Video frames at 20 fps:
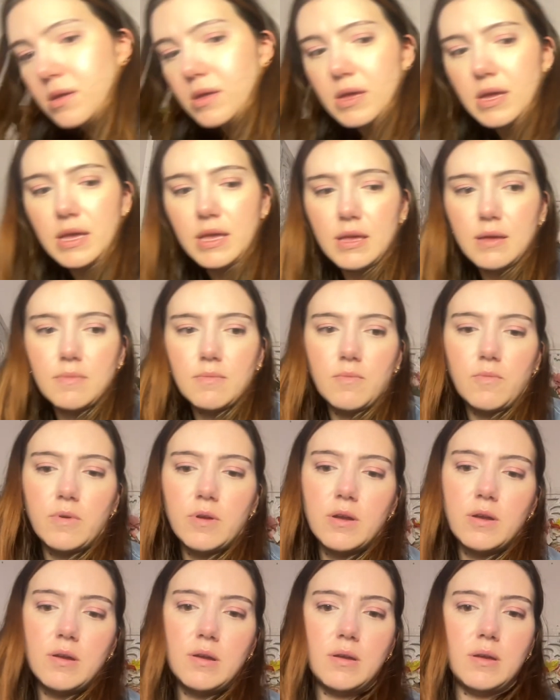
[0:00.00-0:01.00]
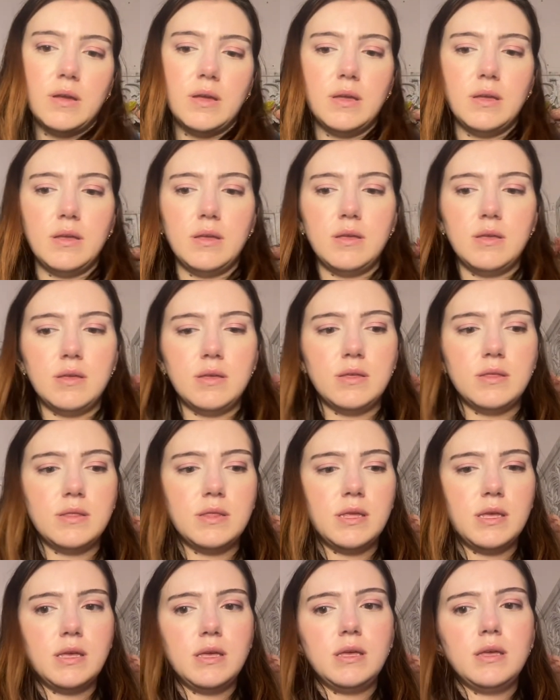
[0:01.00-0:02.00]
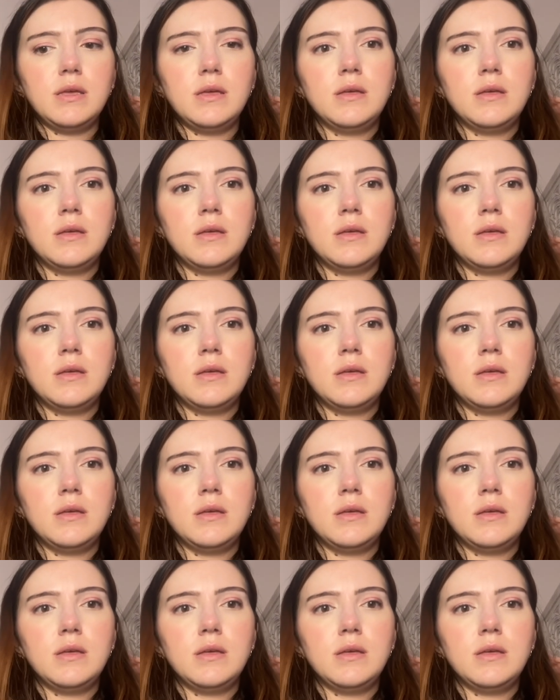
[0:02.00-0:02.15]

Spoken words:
I am wearing the